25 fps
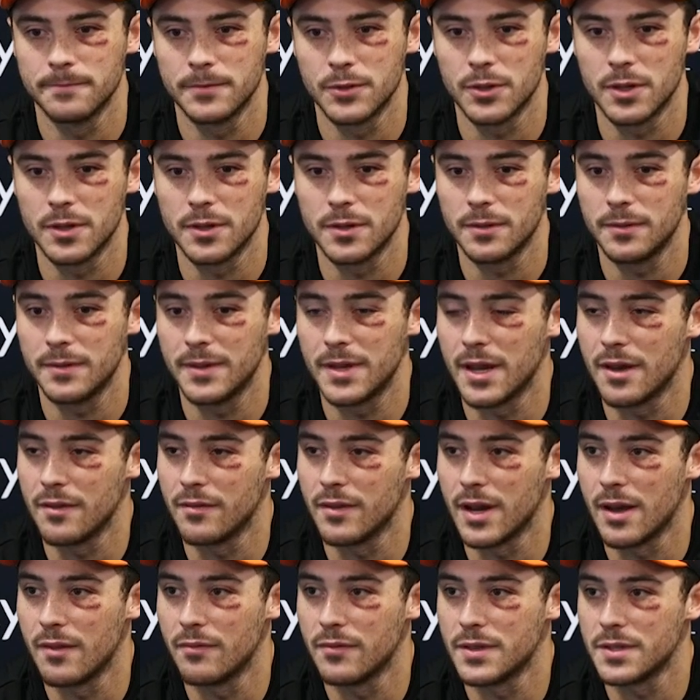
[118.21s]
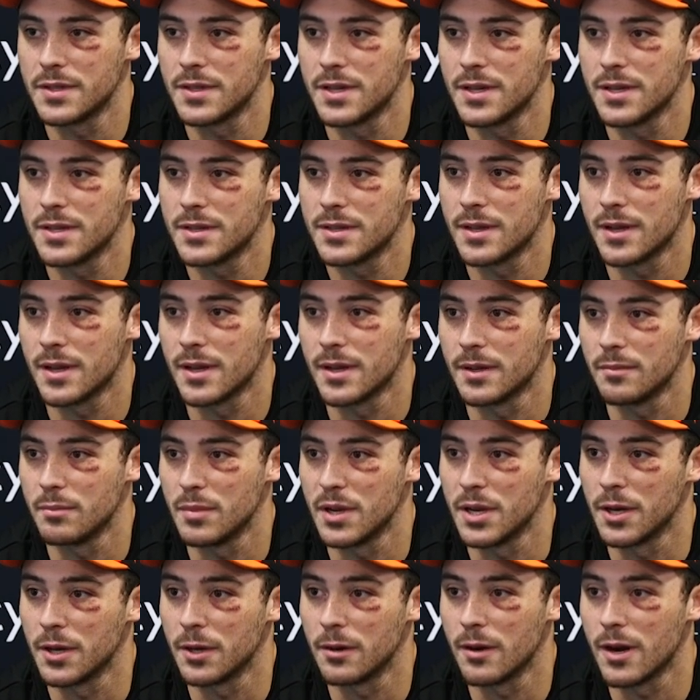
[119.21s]
they, they have an emphasis on
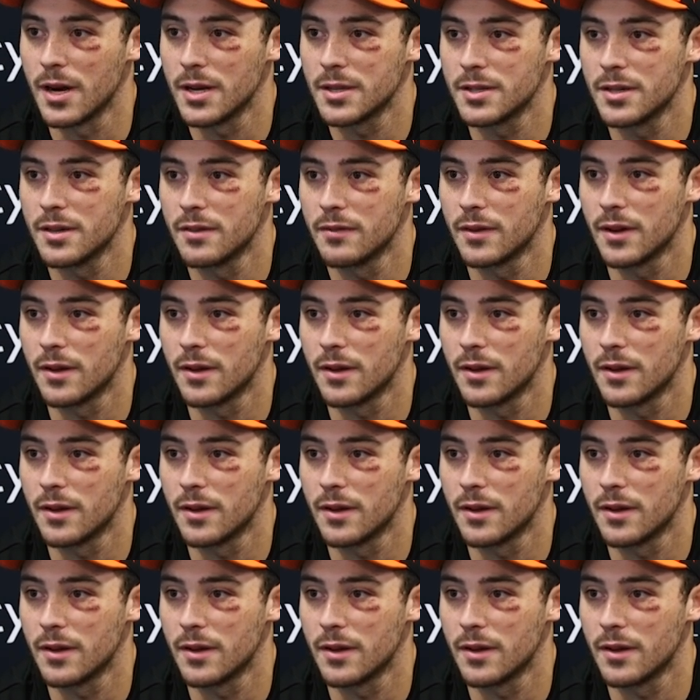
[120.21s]
being aggressive.